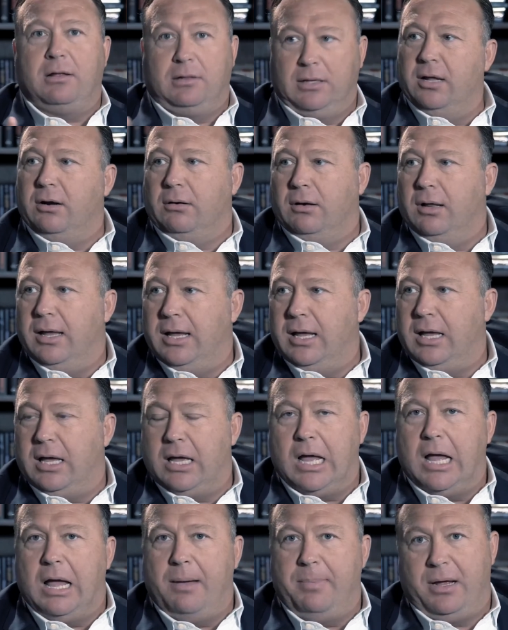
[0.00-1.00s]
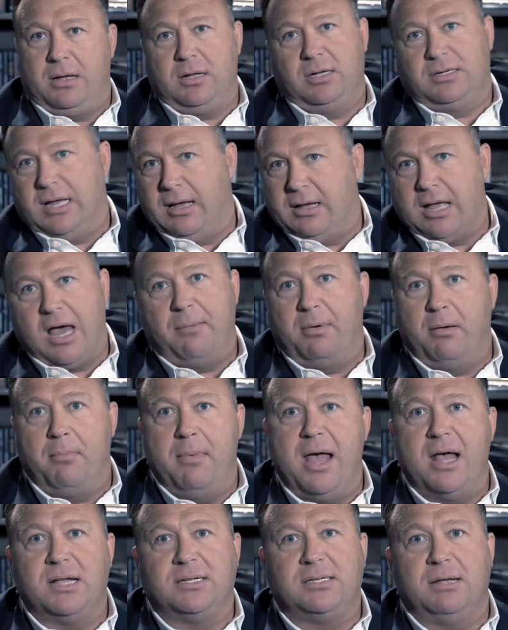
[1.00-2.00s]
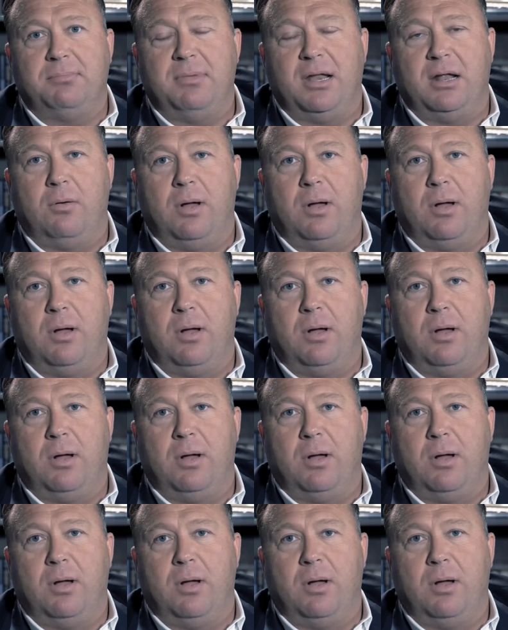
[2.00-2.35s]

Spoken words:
Literally. Because I kind of a mess in many